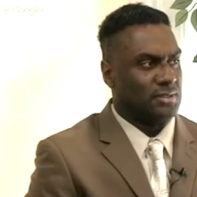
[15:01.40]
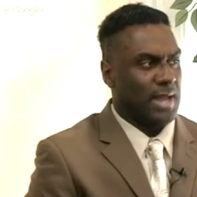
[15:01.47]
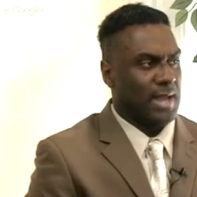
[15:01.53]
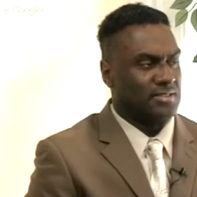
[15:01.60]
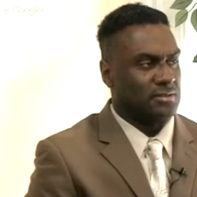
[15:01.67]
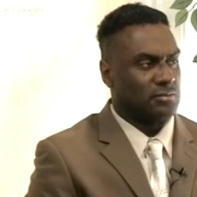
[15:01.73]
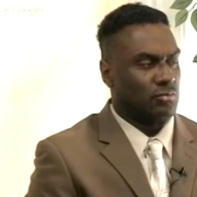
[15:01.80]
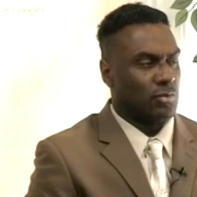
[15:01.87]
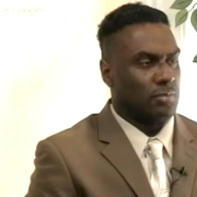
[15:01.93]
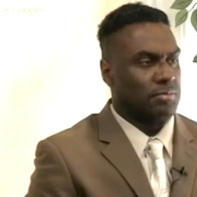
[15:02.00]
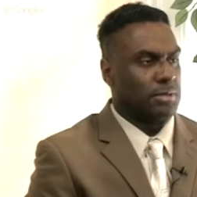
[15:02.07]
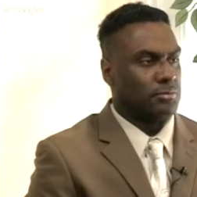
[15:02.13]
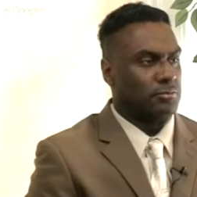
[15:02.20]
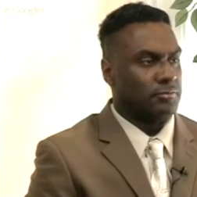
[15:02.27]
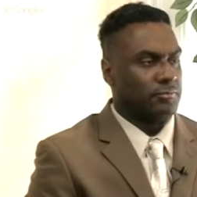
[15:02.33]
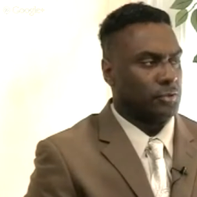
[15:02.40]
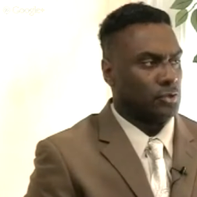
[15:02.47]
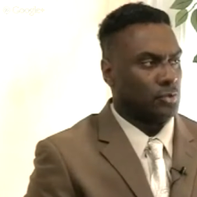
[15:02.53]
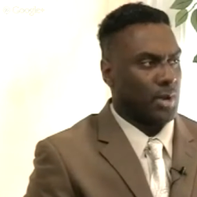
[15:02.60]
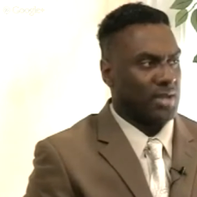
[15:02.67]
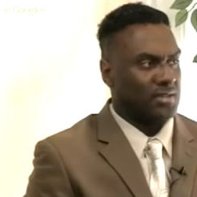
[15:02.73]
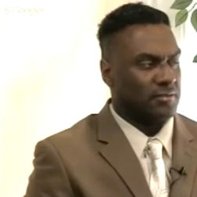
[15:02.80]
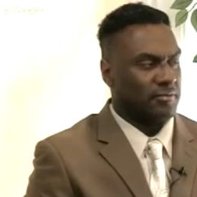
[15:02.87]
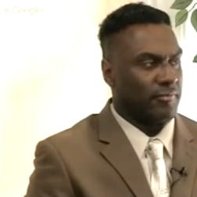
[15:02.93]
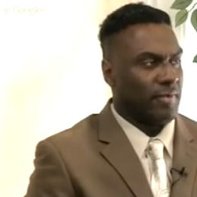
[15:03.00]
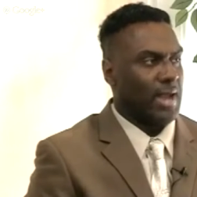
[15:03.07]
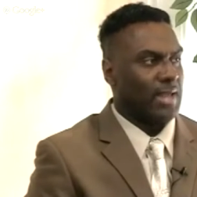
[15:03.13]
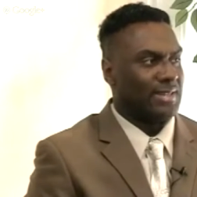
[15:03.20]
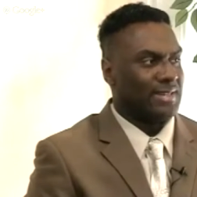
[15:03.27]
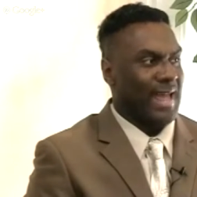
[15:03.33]
that's what people view as a
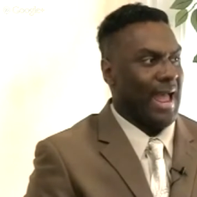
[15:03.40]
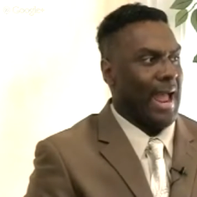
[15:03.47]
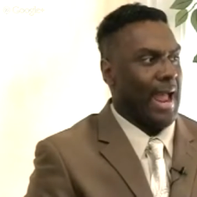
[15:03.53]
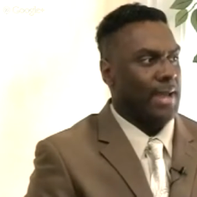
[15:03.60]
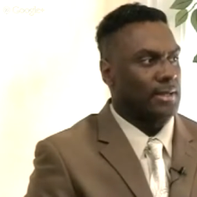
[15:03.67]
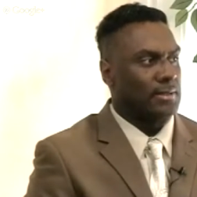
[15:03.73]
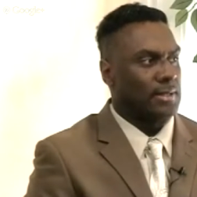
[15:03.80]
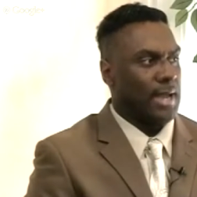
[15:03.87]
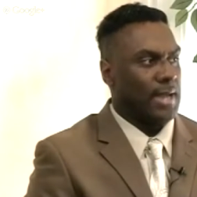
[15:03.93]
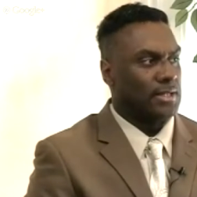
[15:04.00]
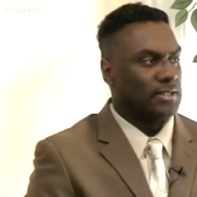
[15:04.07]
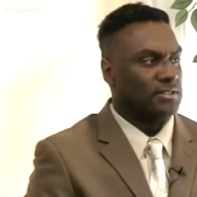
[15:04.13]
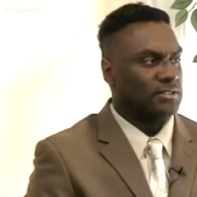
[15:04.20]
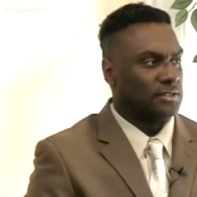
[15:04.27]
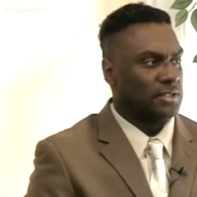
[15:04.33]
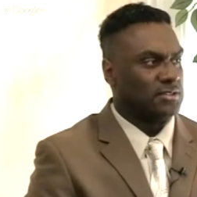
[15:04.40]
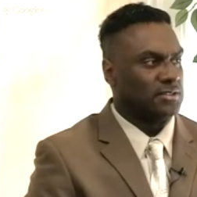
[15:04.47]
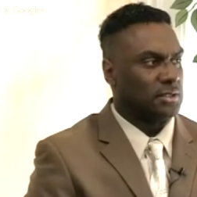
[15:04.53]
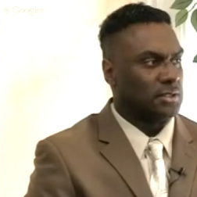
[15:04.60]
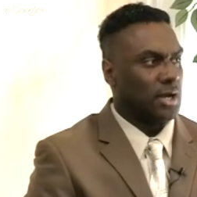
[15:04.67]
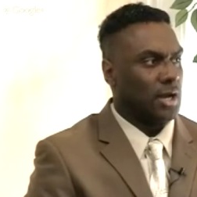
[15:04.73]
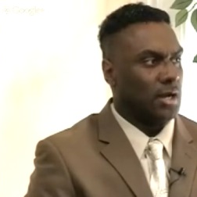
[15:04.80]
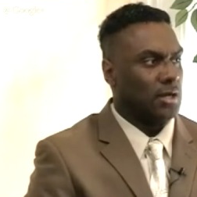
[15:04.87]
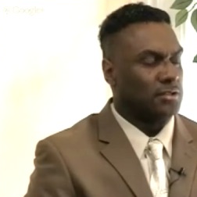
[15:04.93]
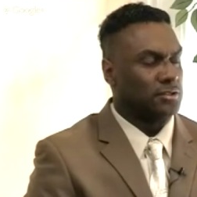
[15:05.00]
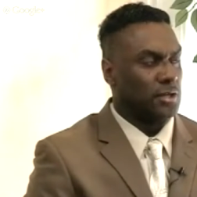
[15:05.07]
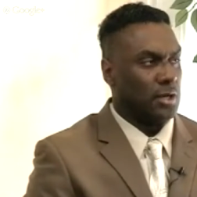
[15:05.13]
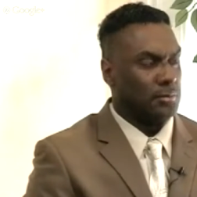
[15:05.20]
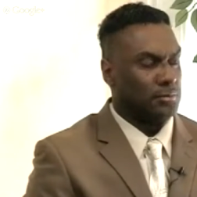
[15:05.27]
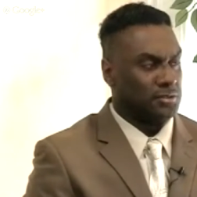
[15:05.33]
violent act that exists in our
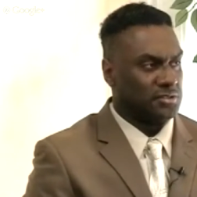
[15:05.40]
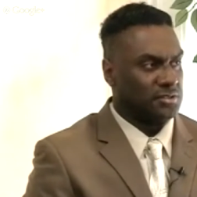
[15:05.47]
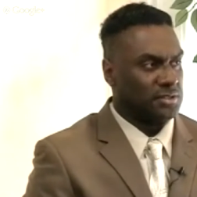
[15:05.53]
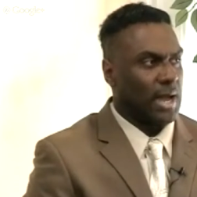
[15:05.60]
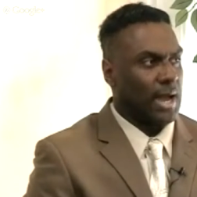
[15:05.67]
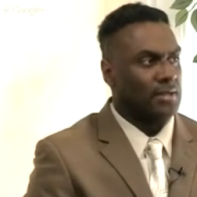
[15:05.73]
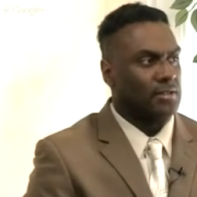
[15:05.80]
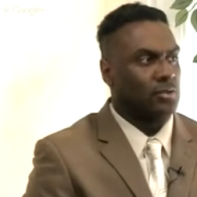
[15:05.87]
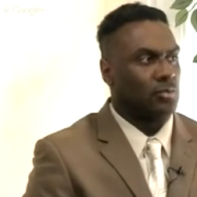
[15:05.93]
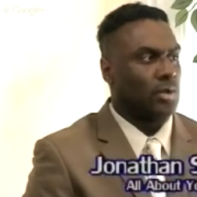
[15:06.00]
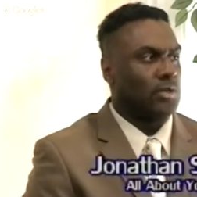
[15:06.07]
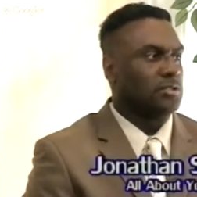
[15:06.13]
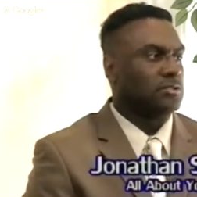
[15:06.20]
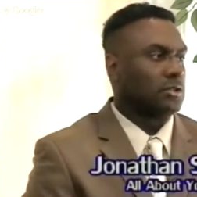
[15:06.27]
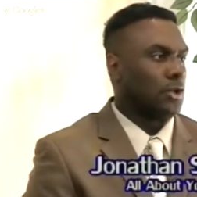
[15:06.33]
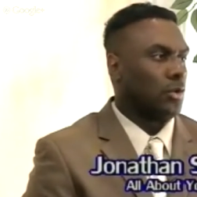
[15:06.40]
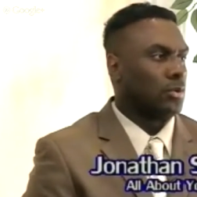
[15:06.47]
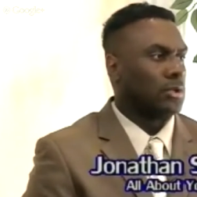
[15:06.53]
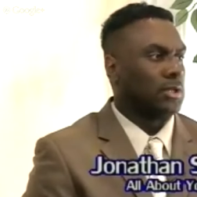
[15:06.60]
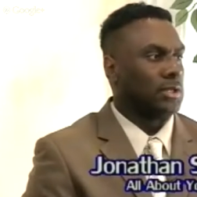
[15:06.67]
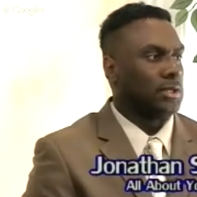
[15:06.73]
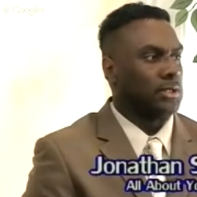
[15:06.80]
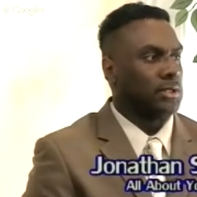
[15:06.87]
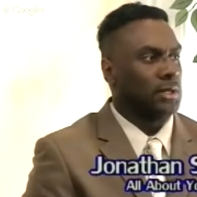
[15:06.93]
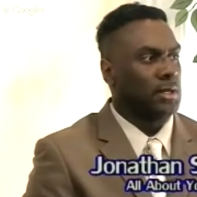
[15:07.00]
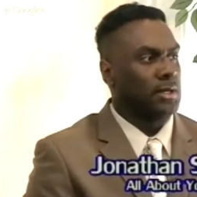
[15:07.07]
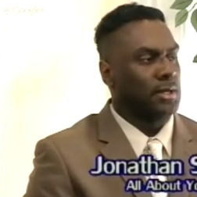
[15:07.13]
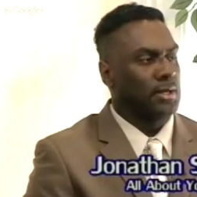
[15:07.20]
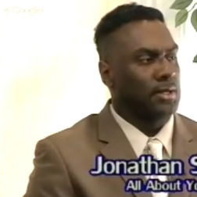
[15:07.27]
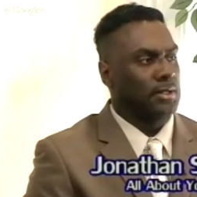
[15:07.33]
um, society, whether it's locally
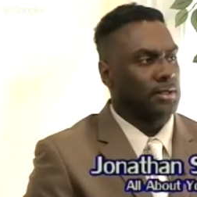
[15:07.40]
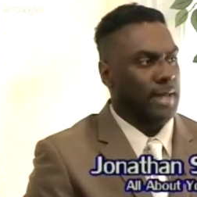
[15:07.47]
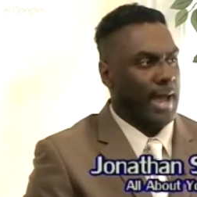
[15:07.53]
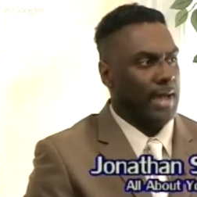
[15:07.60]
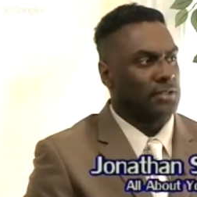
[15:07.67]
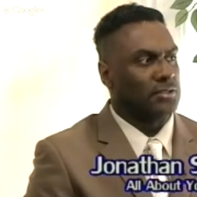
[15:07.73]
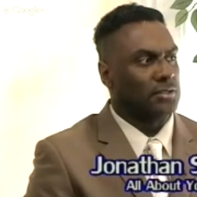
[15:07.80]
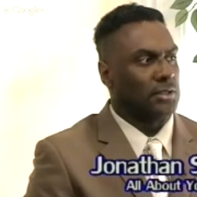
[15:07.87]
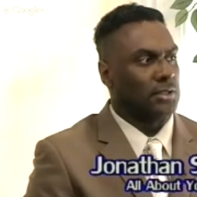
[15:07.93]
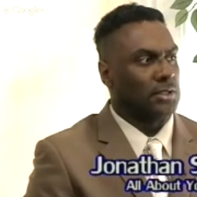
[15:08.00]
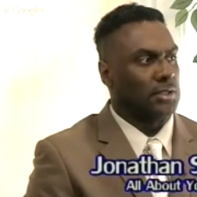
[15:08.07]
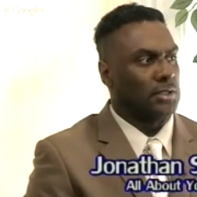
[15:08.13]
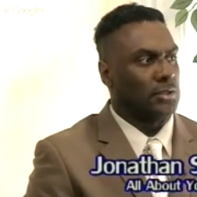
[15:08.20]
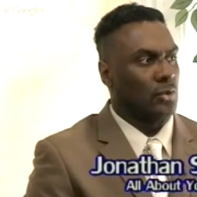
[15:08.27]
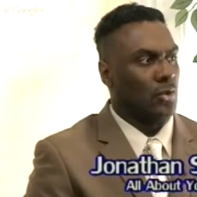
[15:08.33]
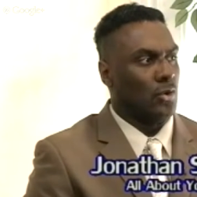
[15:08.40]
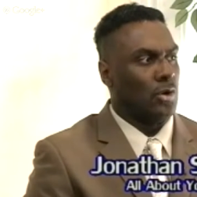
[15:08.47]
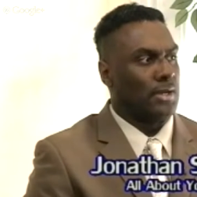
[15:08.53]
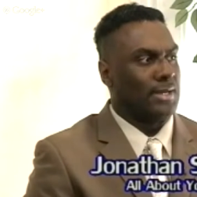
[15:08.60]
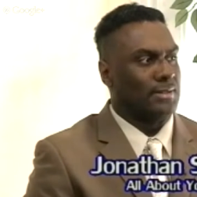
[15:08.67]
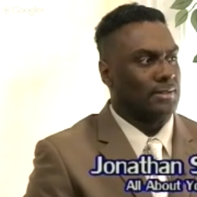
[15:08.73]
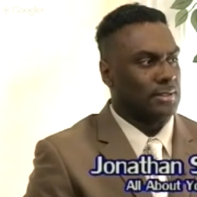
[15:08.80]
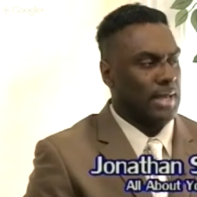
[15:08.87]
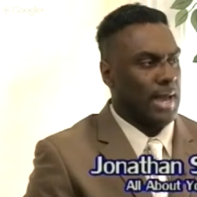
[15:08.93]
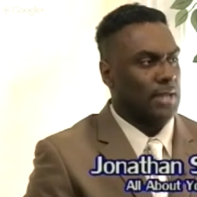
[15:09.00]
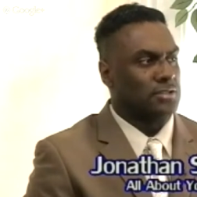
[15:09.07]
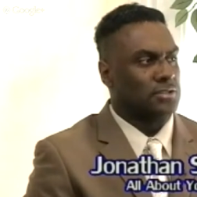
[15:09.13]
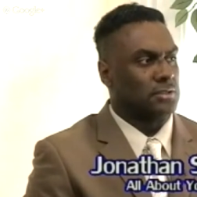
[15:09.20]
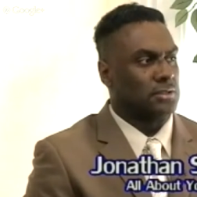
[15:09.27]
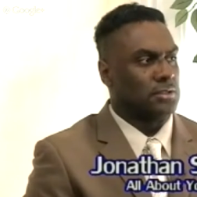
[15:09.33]
nationally or
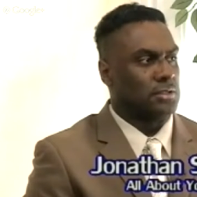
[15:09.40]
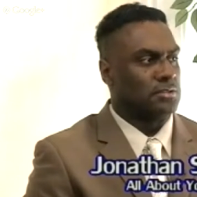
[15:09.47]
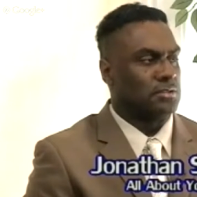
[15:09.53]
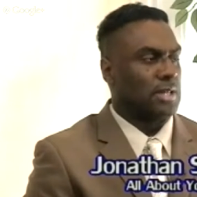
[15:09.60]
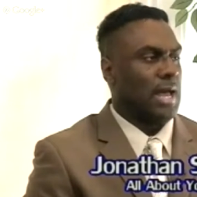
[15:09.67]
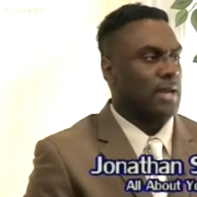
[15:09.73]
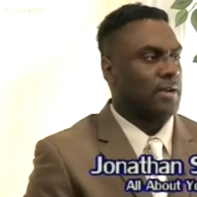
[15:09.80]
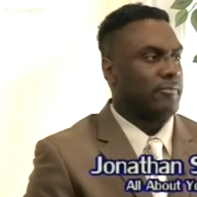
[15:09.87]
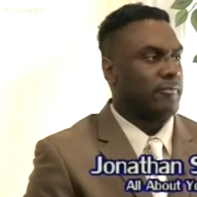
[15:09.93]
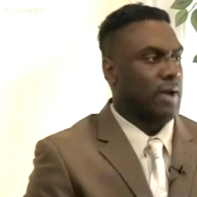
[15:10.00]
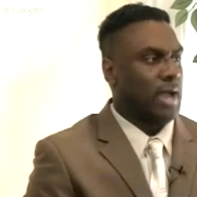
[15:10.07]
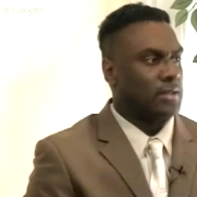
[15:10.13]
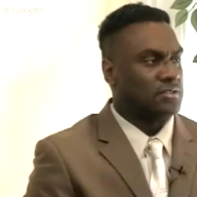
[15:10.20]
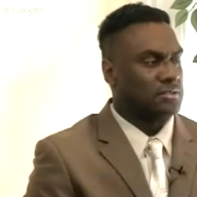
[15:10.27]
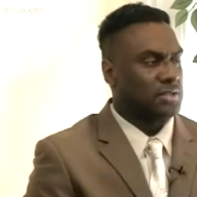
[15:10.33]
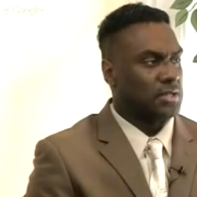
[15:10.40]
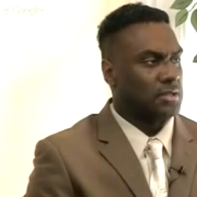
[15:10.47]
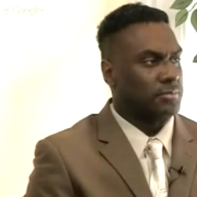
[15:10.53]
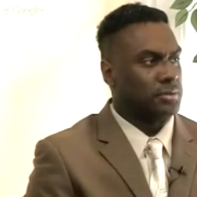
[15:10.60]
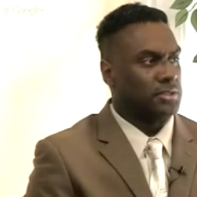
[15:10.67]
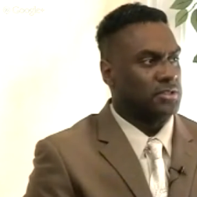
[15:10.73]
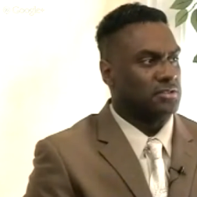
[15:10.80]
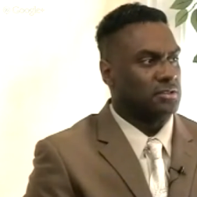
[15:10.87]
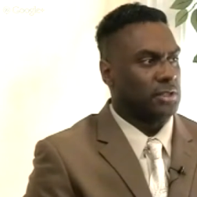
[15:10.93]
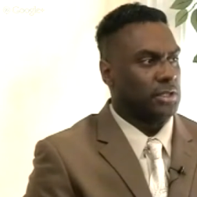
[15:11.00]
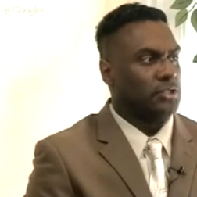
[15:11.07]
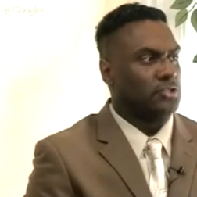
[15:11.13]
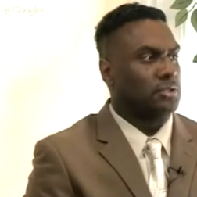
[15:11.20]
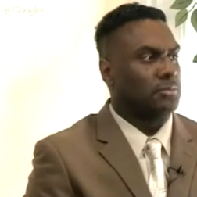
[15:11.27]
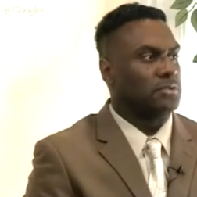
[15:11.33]
internationally. There's a lot of violence taking place in
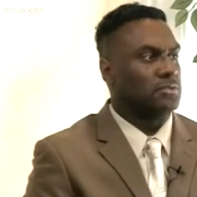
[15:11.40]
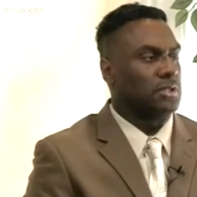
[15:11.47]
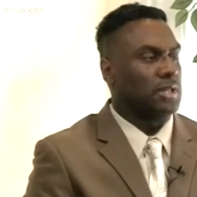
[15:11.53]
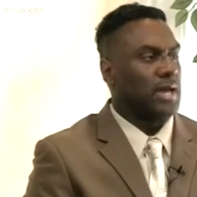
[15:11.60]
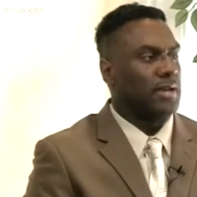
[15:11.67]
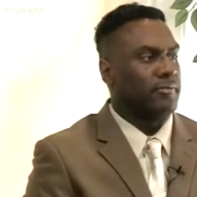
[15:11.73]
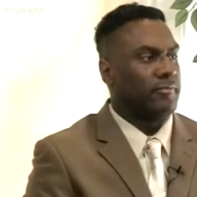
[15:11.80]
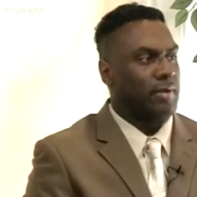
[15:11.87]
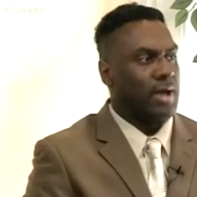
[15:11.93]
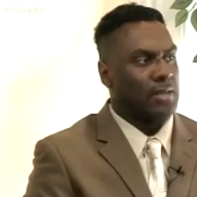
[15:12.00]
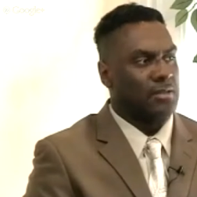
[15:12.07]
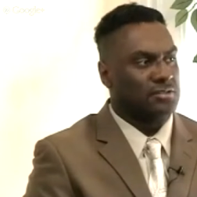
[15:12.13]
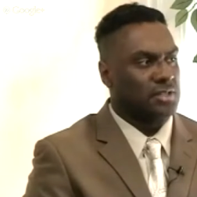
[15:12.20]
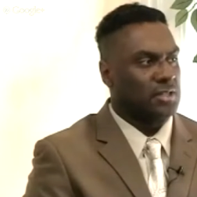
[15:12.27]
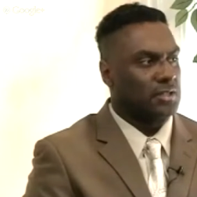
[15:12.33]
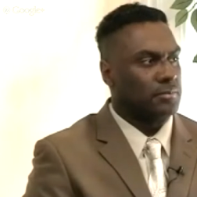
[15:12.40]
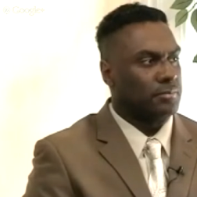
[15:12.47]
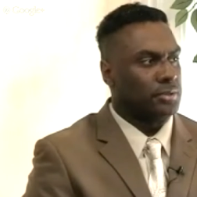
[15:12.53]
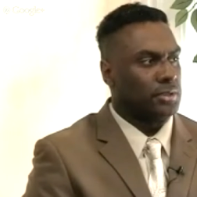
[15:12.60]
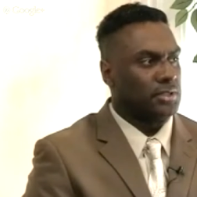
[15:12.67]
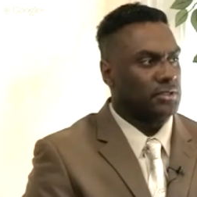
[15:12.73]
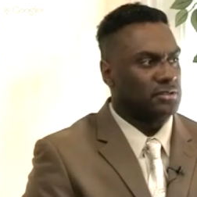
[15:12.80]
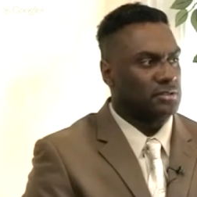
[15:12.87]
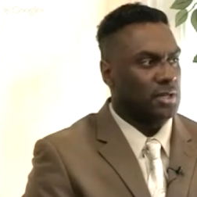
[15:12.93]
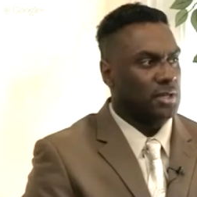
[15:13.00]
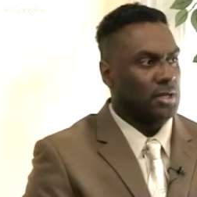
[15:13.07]
Egypt. There's a lot of violence taking place